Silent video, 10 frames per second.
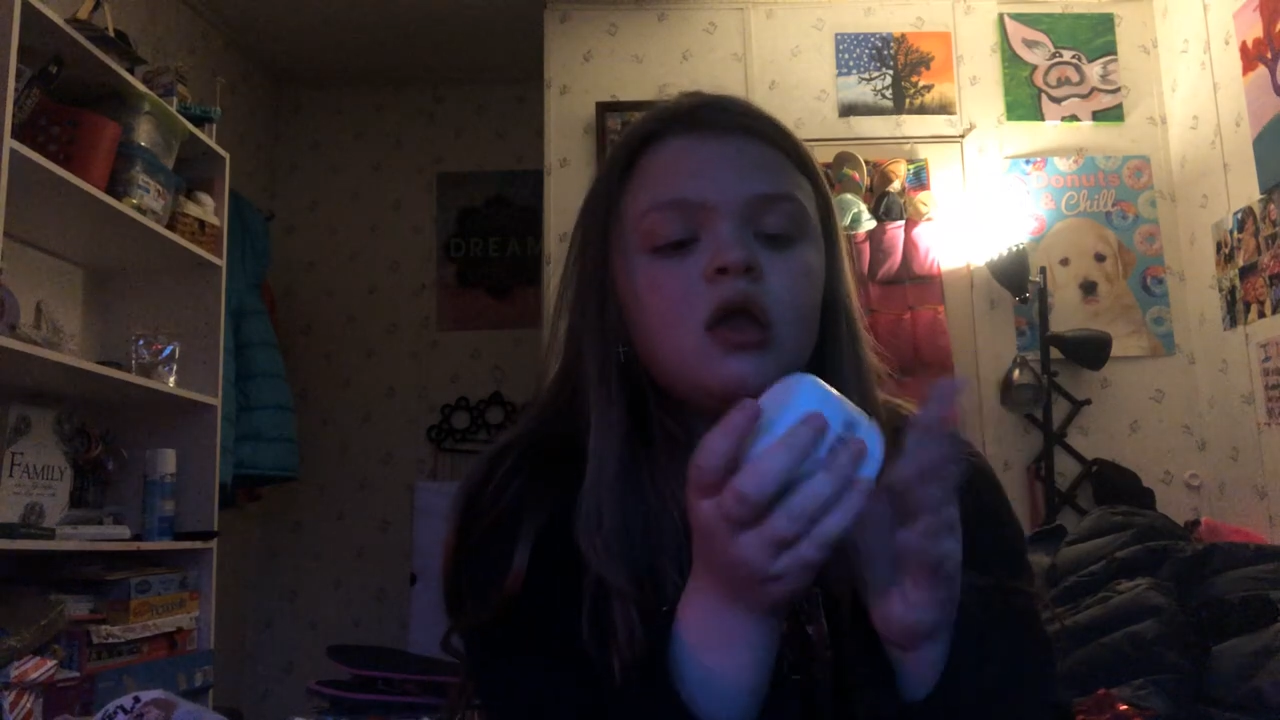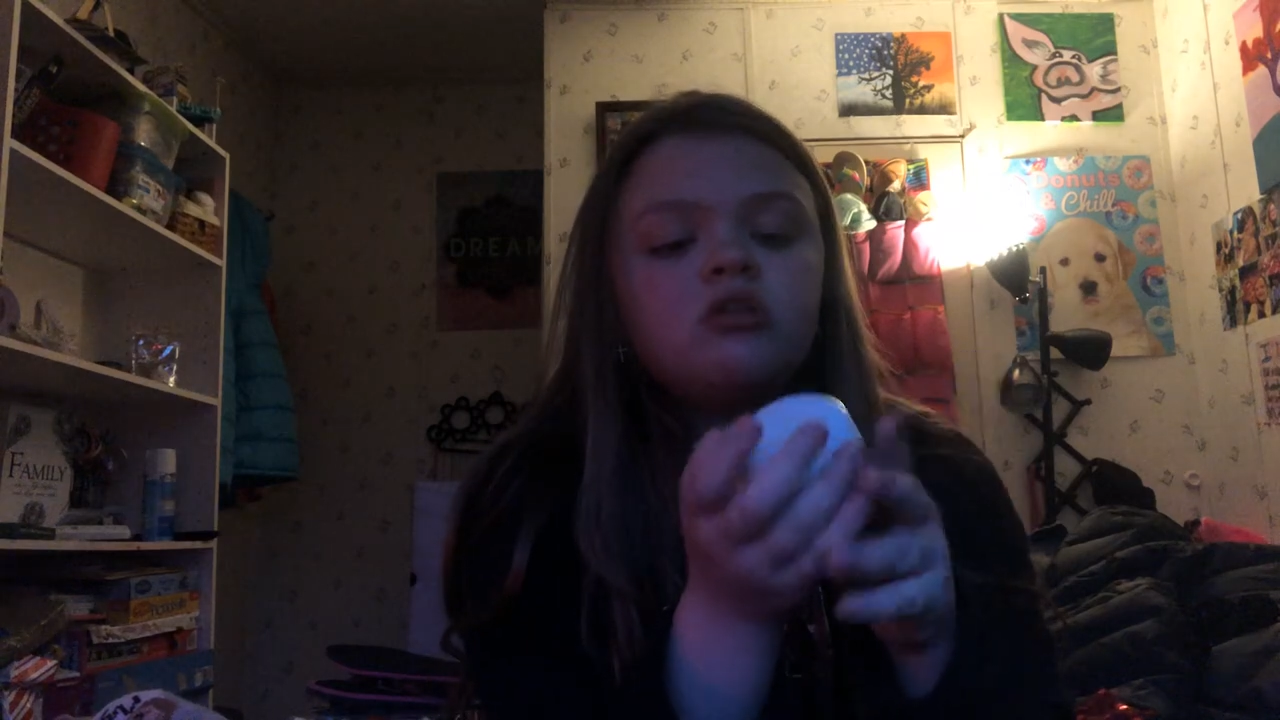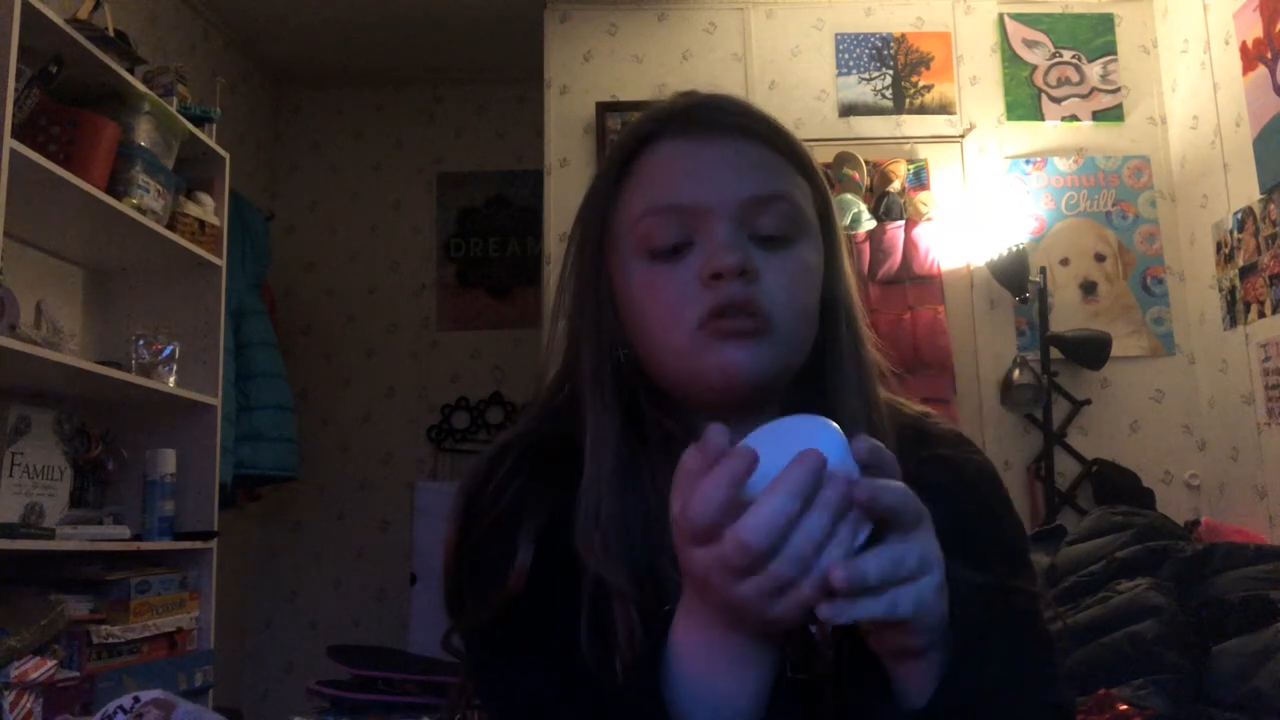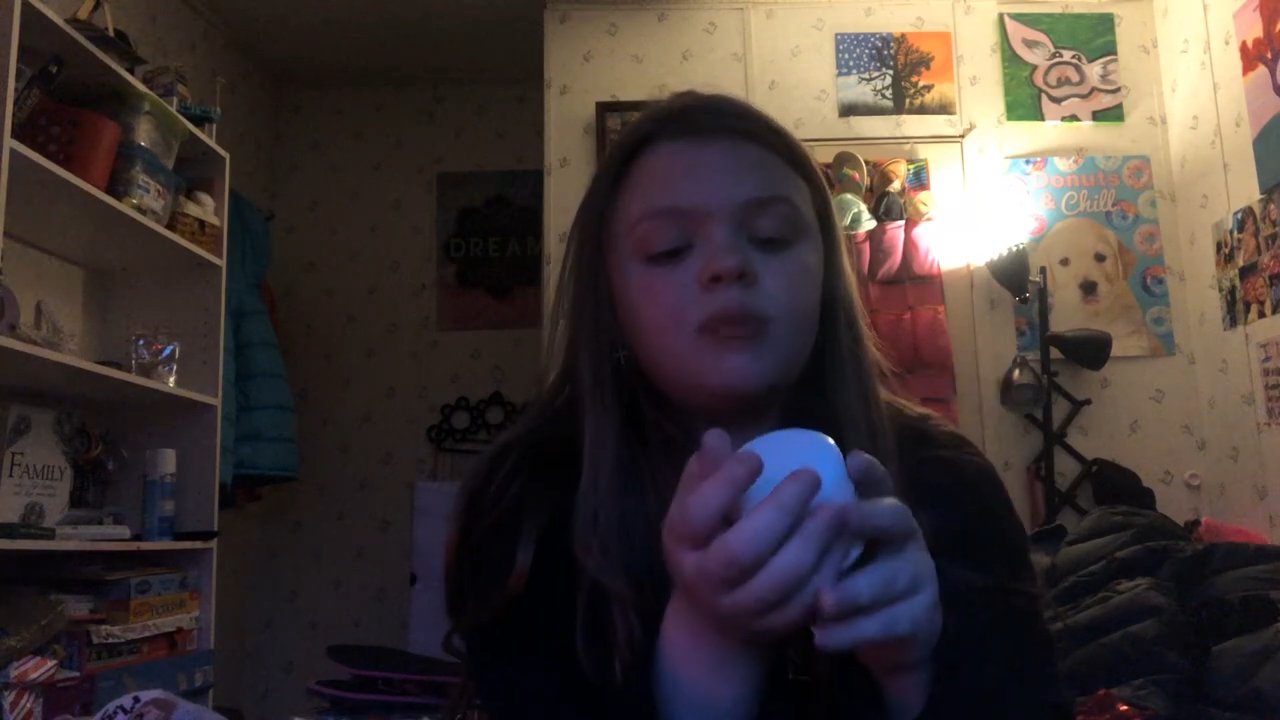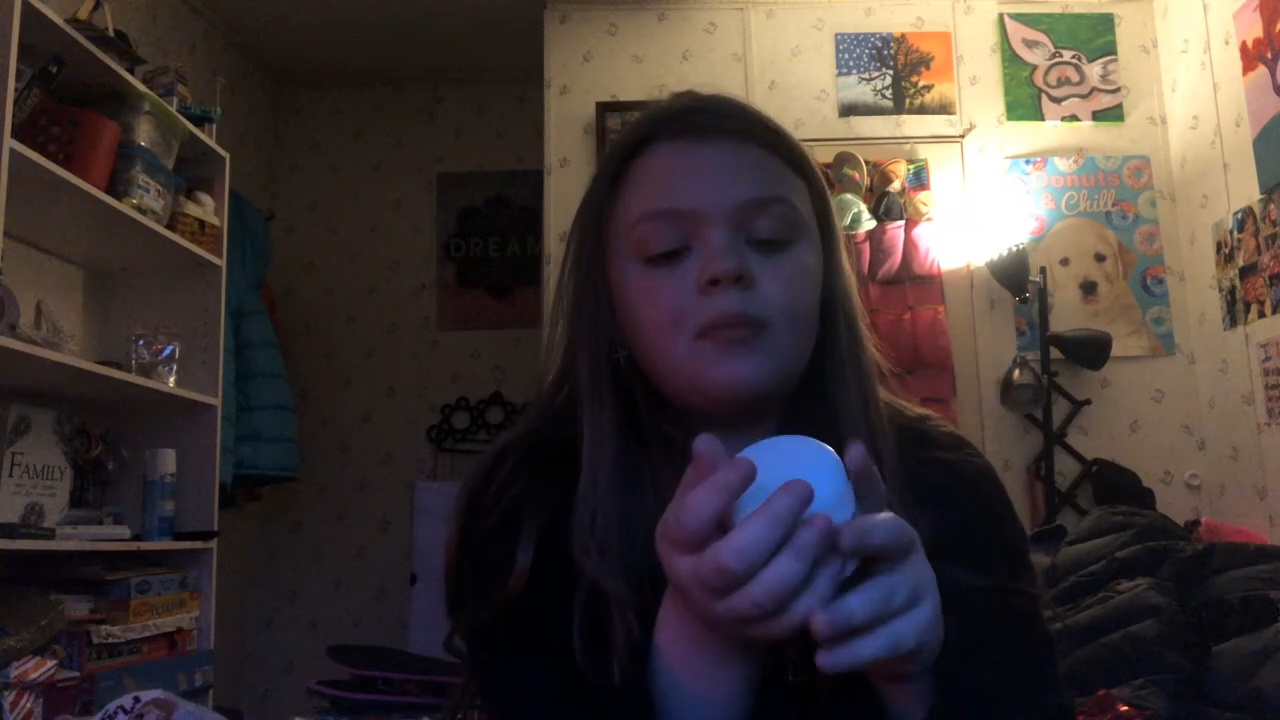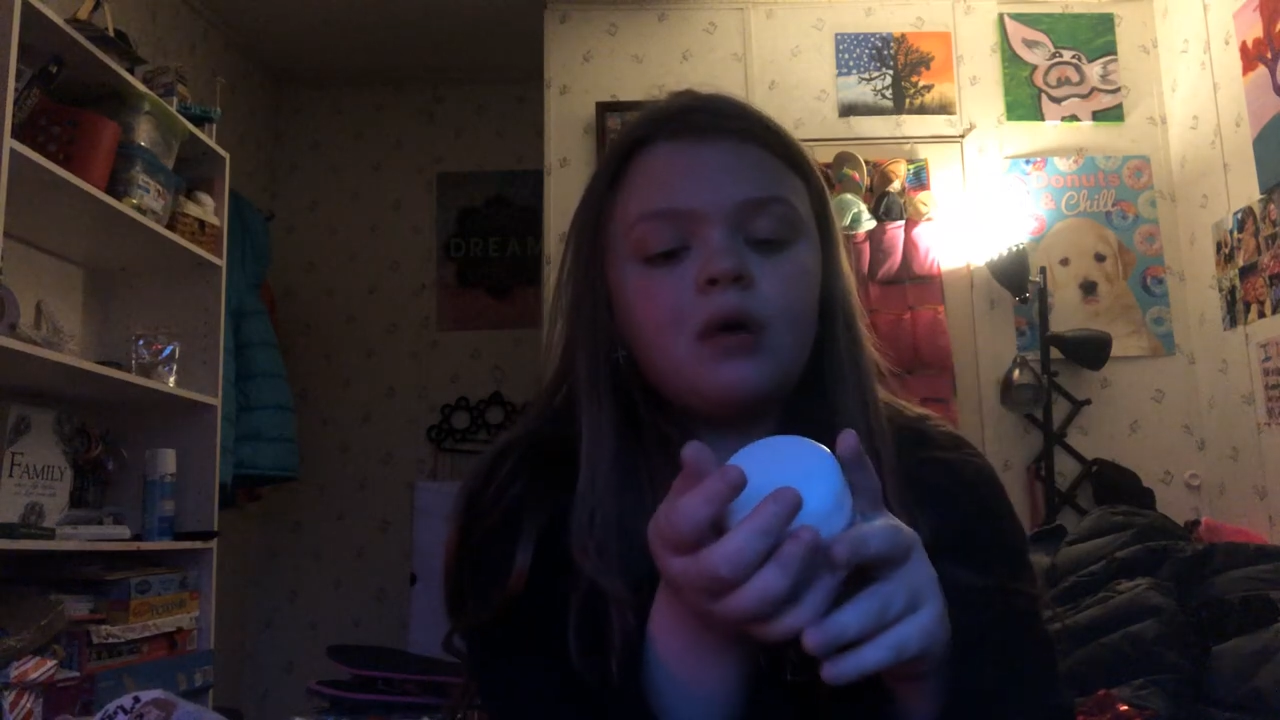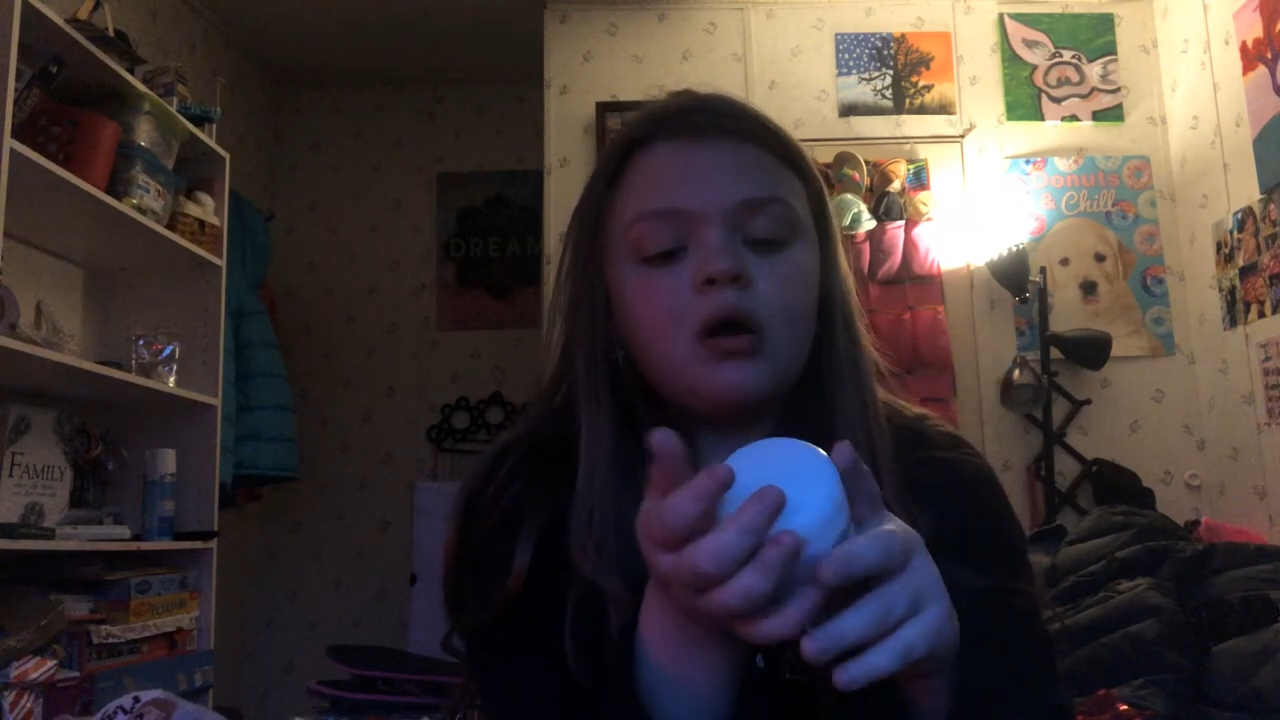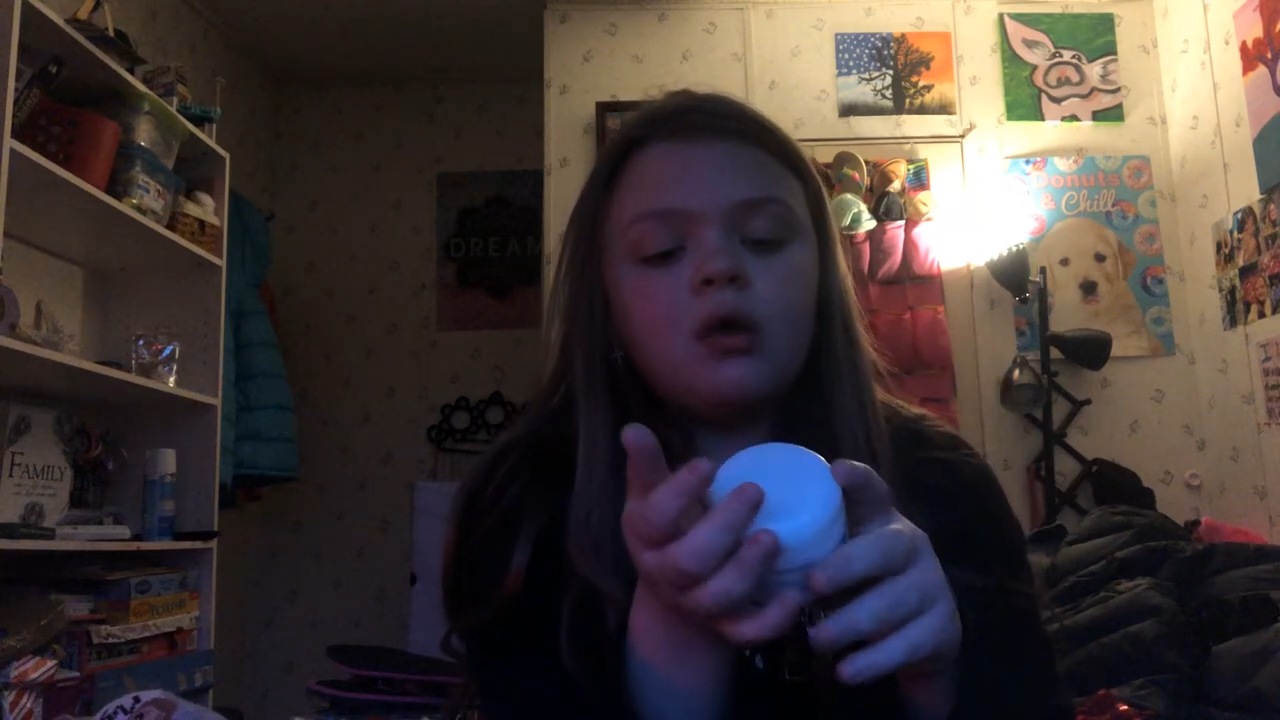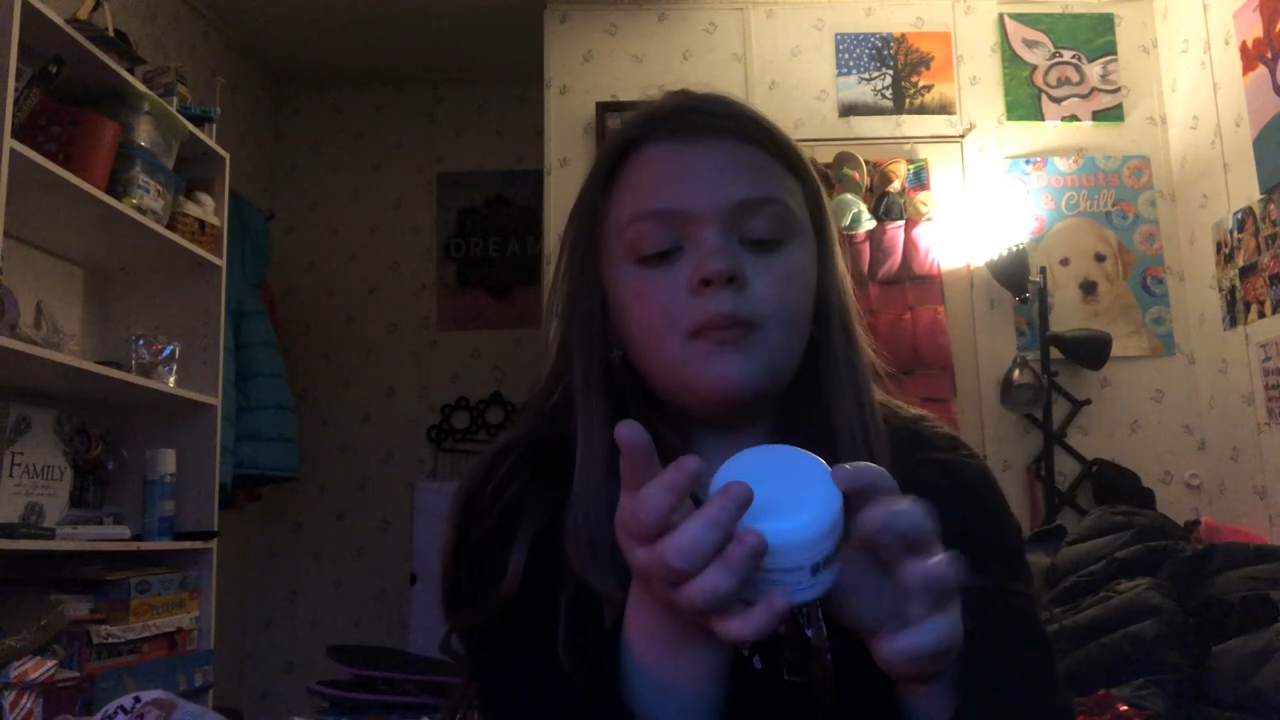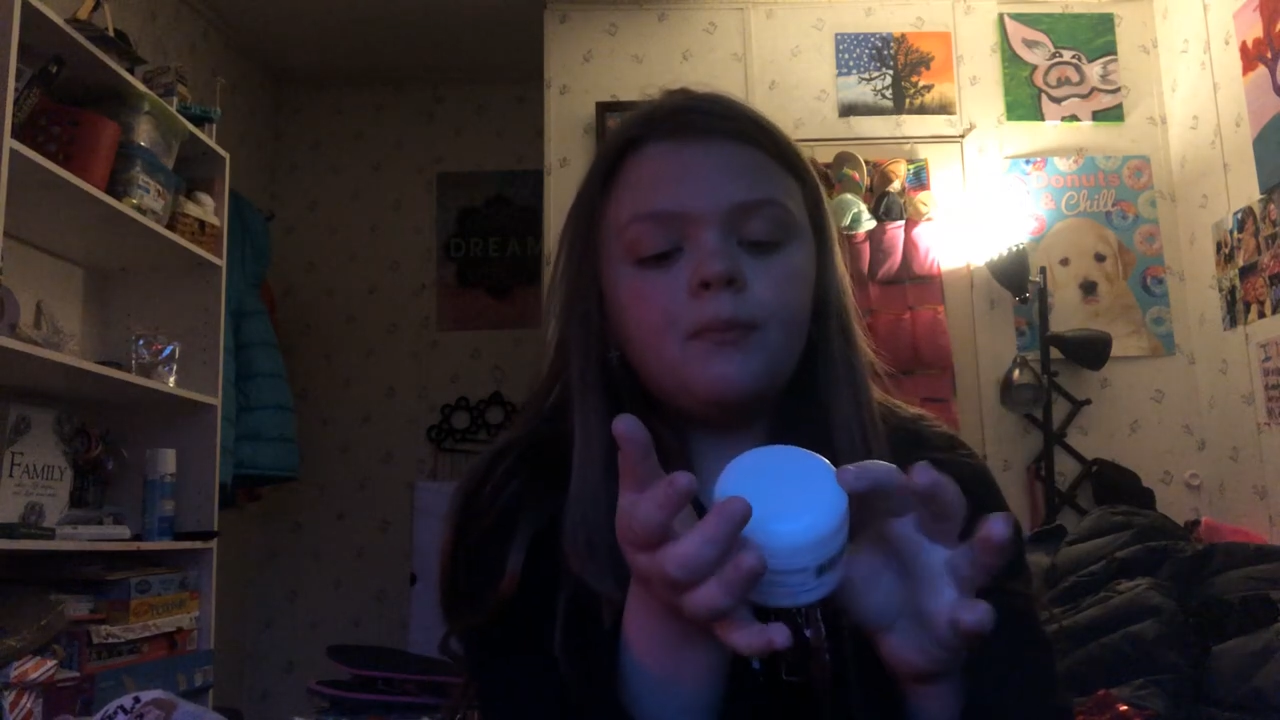So my
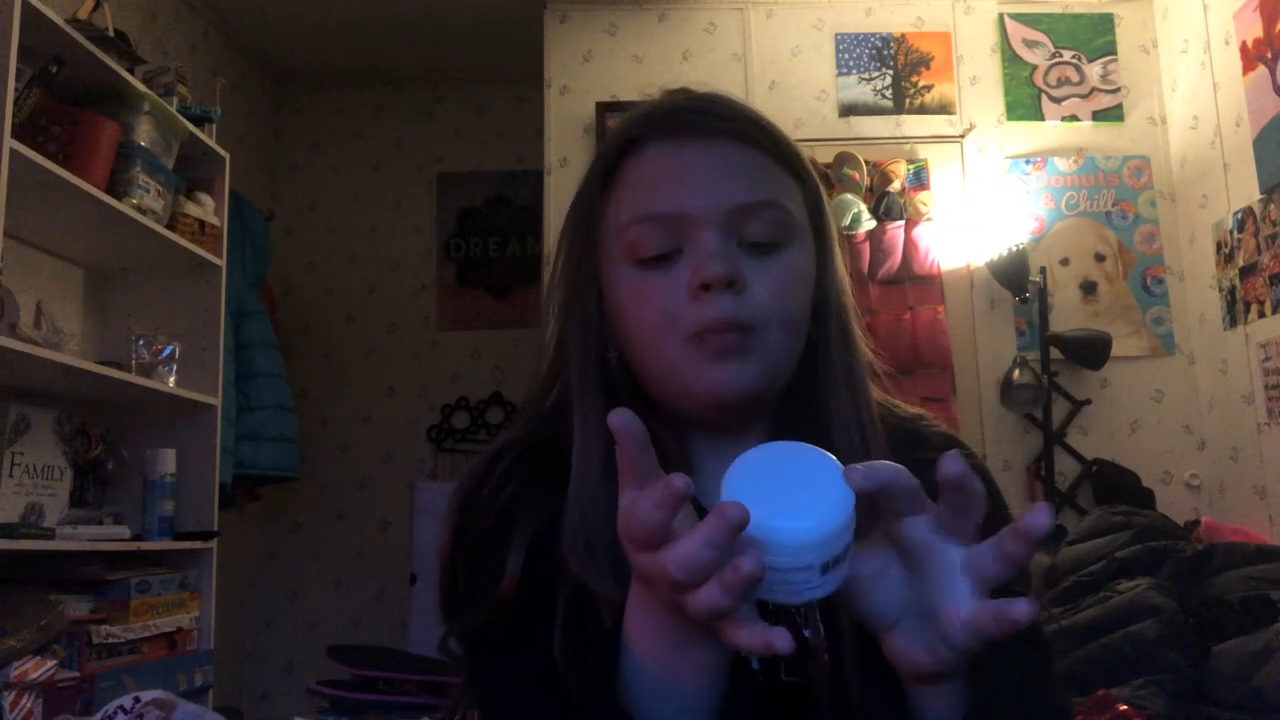mom